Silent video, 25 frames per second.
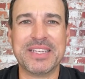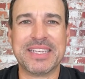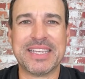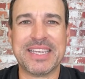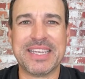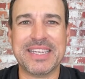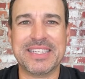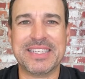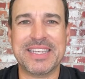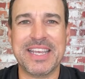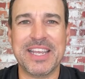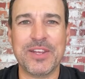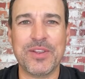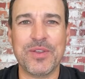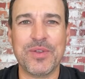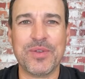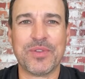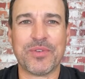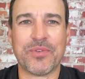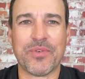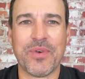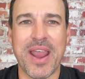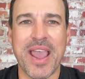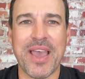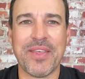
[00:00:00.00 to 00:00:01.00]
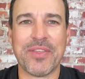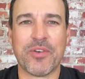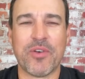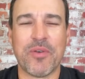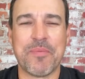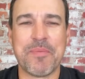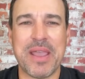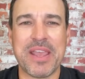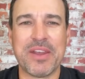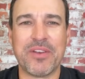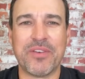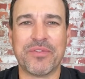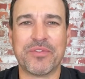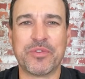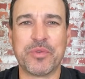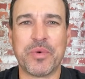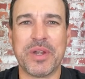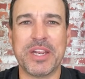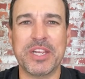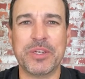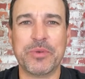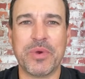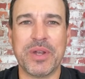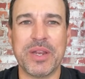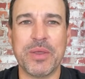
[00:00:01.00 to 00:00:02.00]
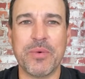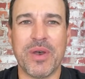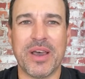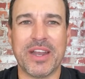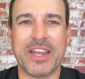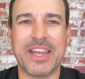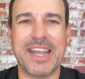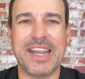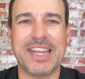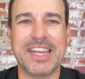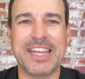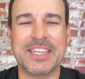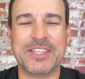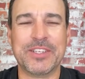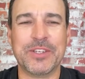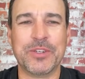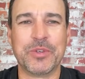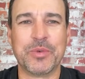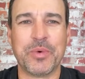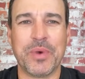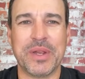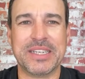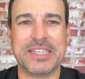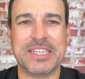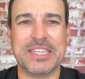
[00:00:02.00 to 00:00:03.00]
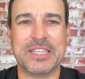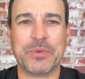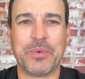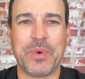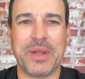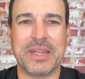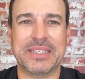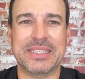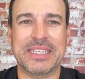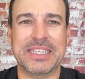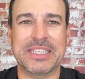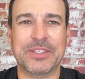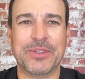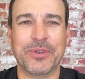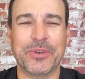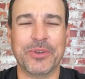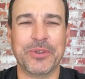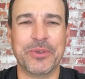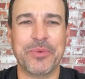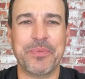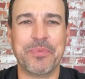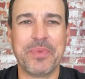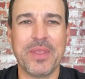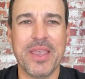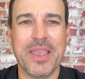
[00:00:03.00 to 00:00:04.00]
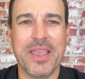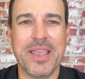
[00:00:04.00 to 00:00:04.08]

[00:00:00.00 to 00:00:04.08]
to continue throughout the remainder of 2021 and into 2022.